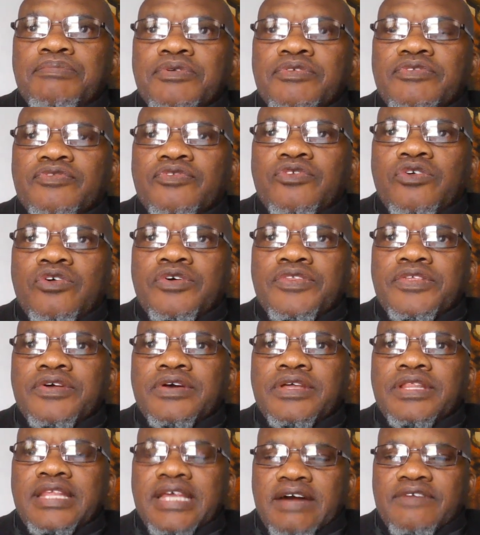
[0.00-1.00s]
before
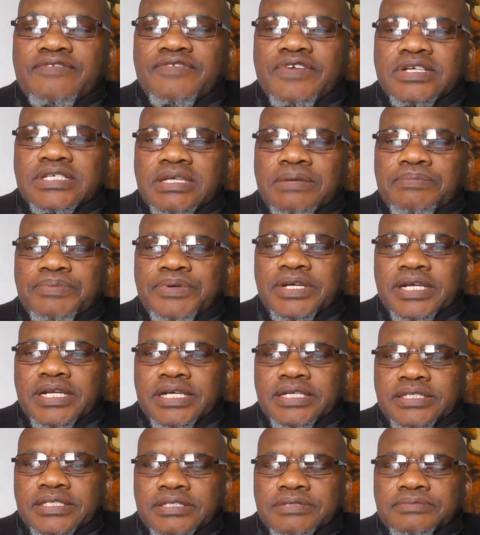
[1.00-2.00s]
their first
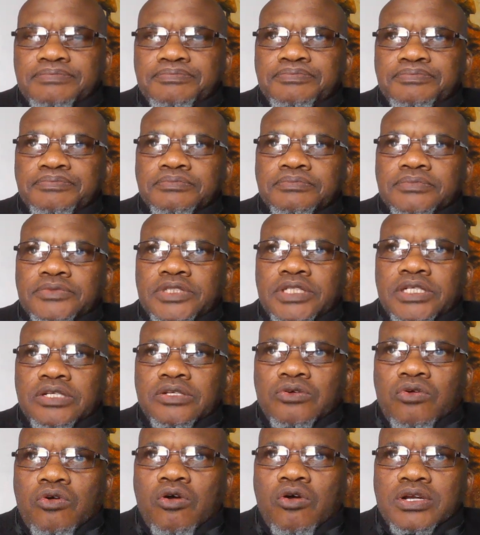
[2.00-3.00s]
appearance
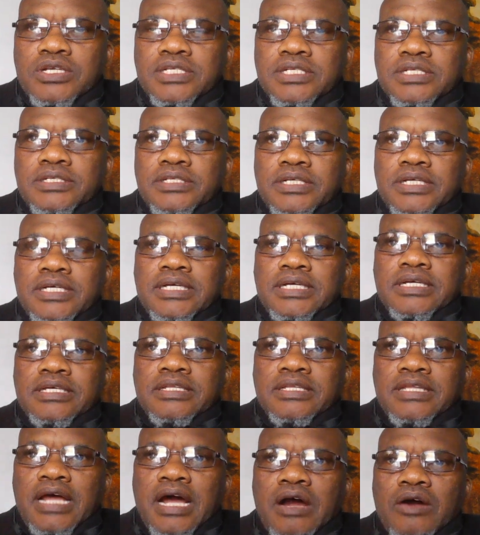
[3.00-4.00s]
in court.
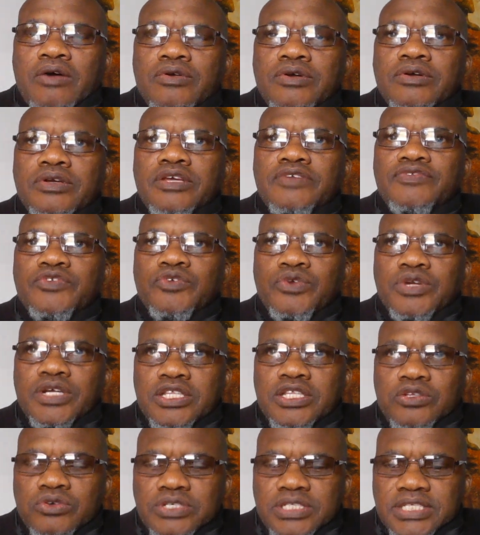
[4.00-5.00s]
Now, if you
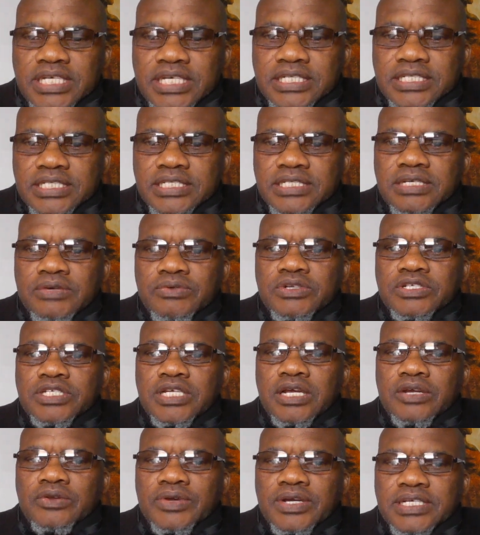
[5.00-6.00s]
read those sections, they will
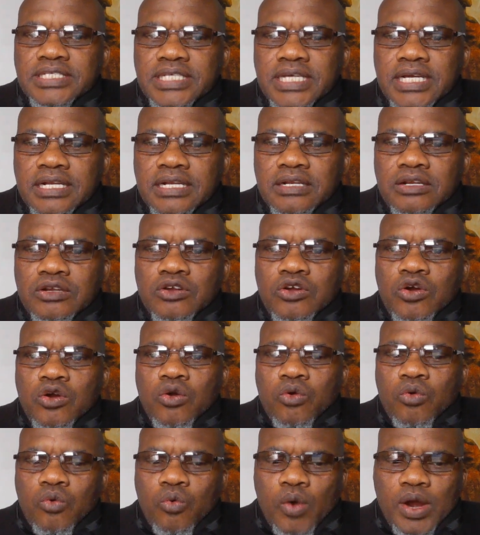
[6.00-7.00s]
tell you exactly
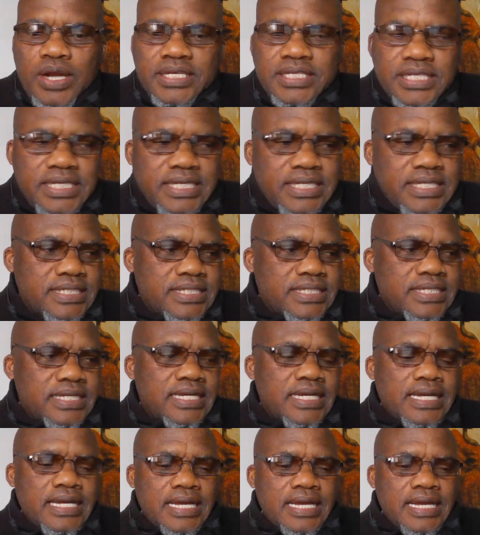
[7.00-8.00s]
what is
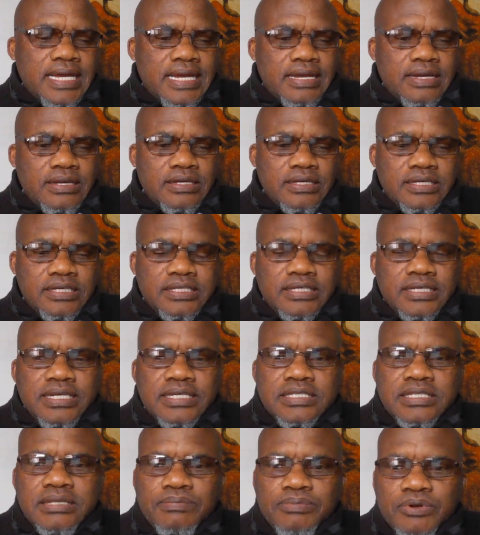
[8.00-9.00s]

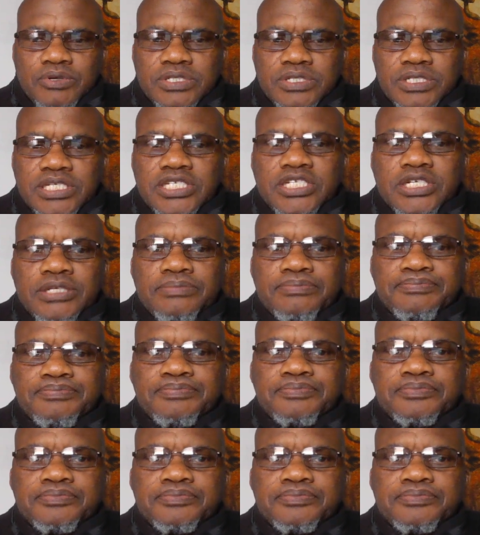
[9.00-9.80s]
the procedure.